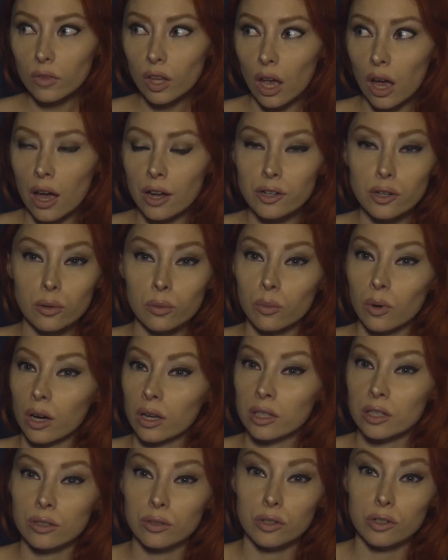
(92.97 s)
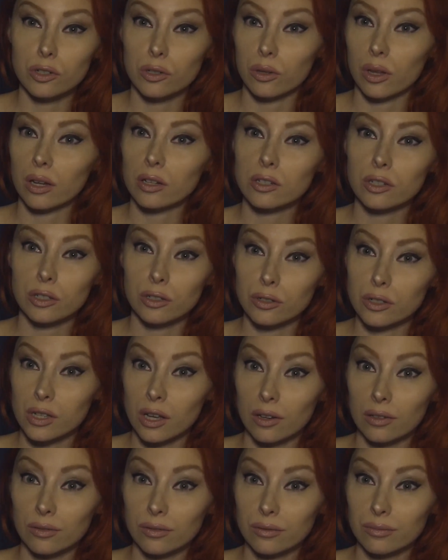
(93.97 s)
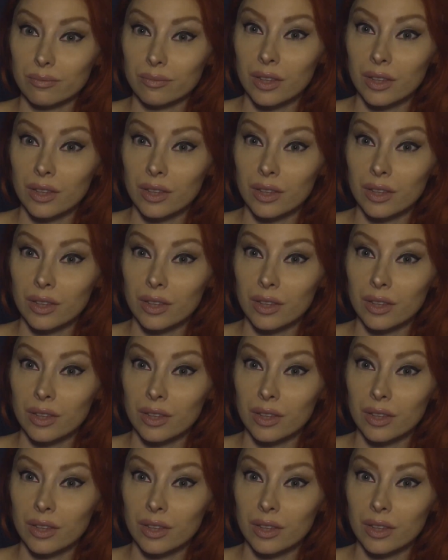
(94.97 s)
I don't want you to do that to yourself.